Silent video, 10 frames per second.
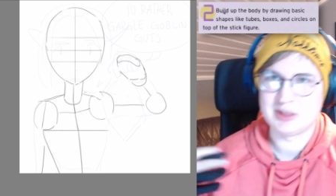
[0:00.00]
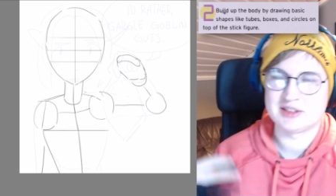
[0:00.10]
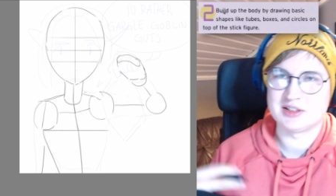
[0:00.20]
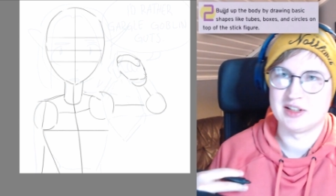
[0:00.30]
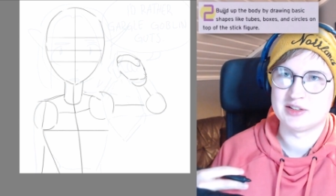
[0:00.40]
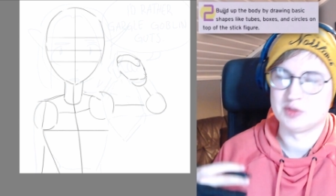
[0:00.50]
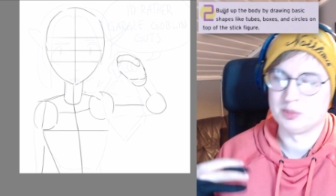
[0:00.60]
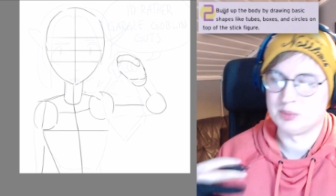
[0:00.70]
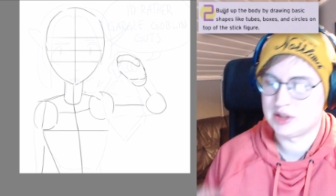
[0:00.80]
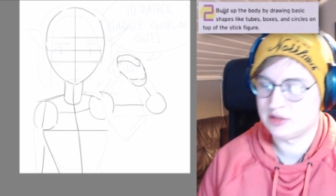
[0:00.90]
sense for
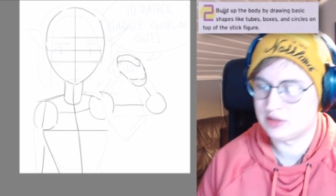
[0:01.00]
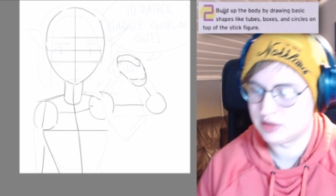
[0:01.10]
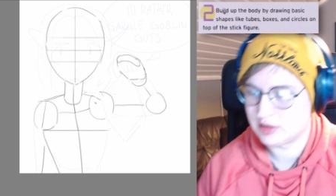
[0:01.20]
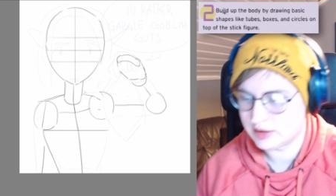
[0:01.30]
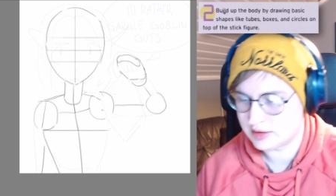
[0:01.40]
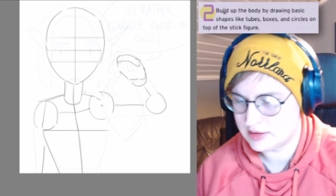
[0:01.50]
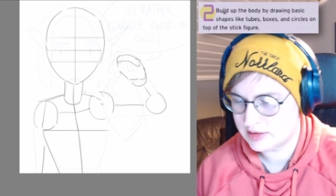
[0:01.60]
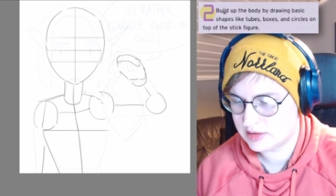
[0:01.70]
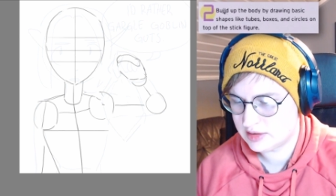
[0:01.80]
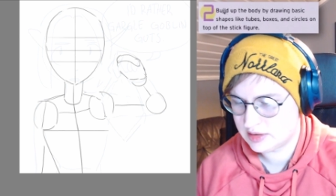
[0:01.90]
me to draw it like
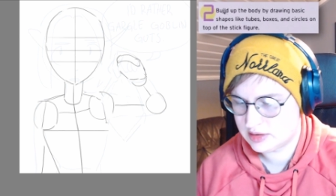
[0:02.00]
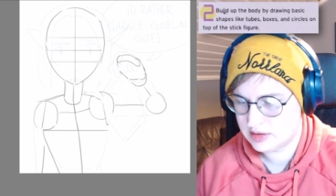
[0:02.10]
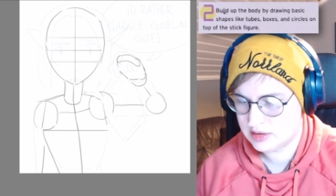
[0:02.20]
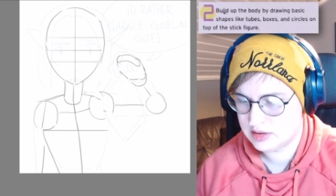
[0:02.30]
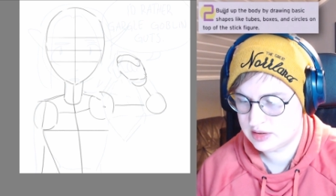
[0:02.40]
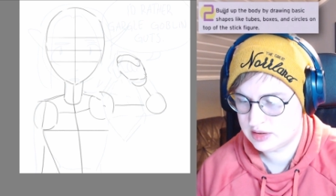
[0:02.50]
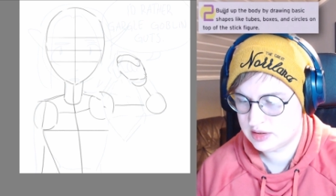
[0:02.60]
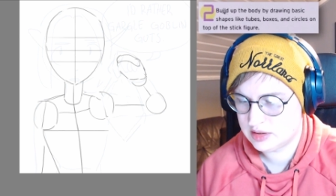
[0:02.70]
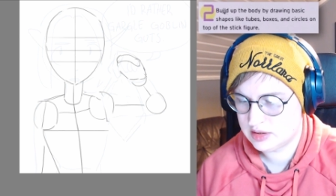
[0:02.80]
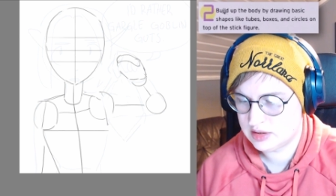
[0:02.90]
this,
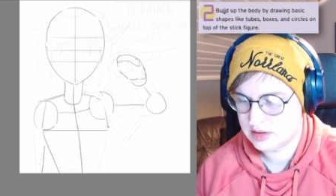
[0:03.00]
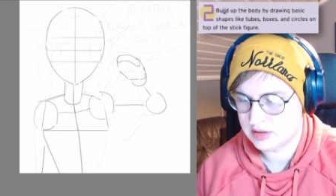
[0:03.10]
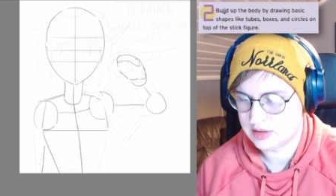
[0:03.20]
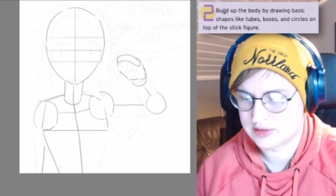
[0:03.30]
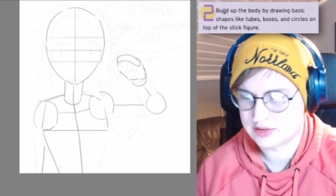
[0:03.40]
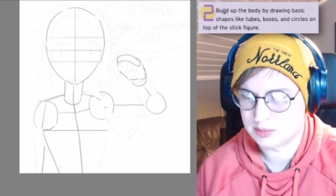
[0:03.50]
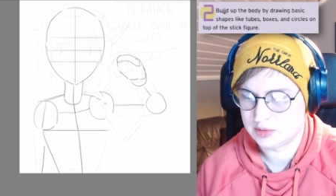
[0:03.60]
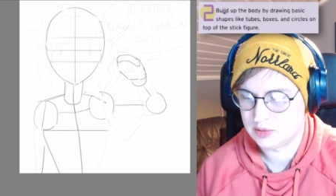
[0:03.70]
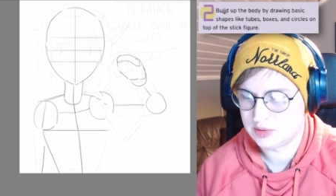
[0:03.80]
as someone who is